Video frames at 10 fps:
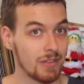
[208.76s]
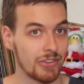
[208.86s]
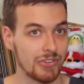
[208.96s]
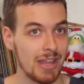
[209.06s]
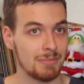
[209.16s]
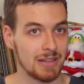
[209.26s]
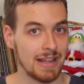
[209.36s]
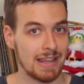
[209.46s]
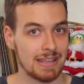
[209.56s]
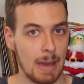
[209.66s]
the Saiyan
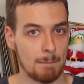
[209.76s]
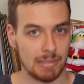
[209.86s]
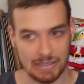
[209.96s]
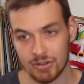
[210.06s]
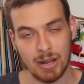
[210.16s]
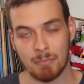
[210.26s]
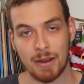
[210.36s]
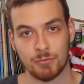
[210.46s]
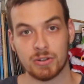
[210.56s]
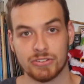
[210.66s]
planet get blown up
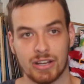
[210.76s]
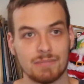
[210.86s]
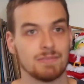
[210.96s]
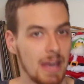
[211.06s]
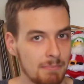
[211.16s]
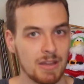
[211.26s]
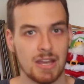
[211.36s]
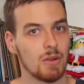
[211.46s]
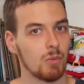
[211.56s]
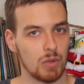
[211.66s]
by Frieza. Yep,
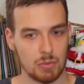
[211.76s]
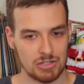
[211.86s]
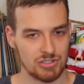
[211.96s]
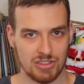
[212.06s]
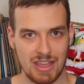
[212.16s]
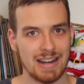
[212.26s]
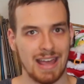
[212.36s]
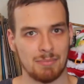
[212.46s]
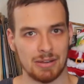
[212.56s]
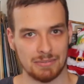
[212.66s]
we watch that
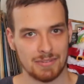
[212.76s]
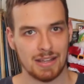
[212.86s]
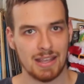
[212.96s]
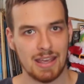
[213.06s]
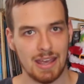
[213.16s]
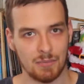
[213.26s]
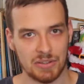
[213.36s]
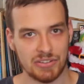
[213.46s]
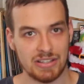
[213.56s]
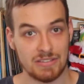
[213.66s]
happen.
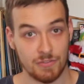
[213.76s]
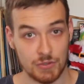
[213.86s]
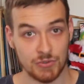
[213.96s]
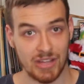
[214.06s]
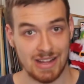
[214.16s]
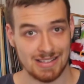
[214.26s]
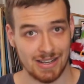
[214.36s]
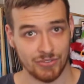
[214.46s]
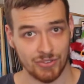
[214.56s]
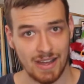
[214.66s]
We see the few Saiyans
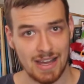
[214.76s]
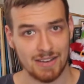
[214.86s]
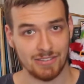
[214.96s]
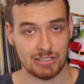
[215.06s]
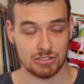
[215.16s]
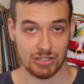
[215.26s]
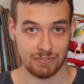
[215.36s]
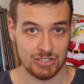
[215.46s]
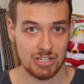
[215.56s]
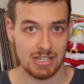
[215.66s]
that have survived,
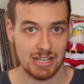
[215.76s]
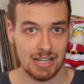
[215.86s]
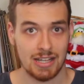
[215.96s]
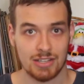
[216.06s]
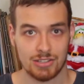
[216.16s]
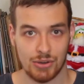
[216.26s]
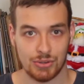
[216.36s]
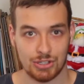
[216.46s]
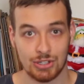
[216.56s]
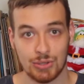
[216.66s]
including Vegeta,
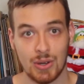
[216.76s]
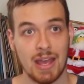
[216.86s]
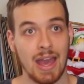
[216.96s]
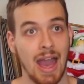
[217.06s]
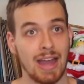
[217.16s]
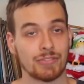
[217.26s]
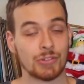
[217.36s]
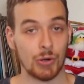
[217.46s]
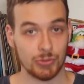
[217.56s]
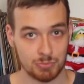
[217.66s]
Goku, and
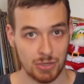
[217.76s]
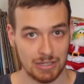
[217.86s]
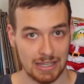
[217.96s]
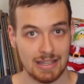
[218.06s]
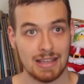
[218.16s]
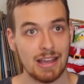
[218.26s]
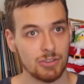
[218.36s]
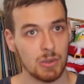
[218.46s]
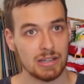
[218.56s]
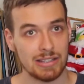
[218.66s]
of course Broly,
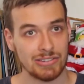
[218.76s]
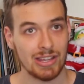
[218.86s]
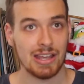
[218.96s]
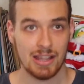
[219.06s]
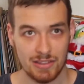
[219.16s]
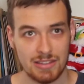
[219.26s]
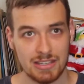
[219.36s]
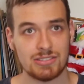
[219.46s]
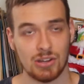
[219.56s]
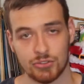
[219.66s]
as well as
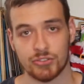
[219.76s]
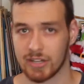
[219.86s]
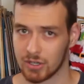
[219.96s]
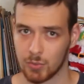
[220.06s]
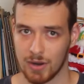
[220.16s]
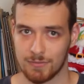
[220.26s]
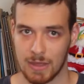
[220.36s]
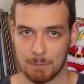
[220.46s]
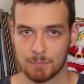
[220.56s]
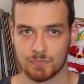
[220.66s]
the adults that are with them.